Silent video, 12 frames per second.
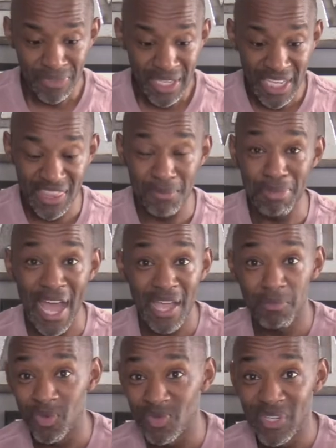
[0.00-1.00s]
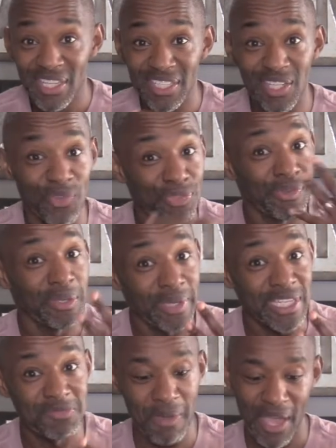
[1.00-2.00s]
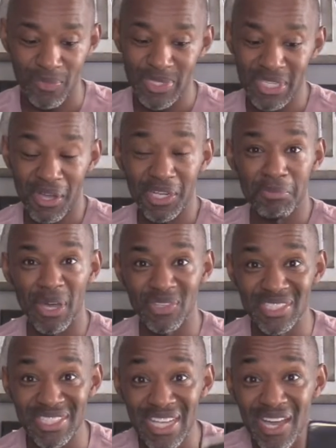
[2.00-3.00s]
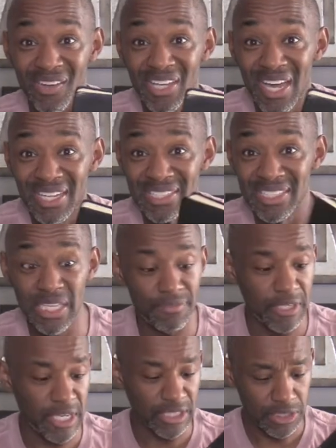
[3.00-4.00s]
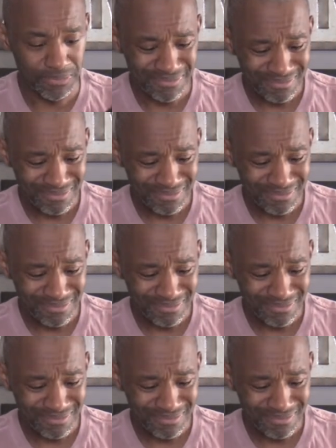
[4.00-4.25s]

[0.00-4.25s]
in the Bible, you know, three weeks back, we talked about just how God has given us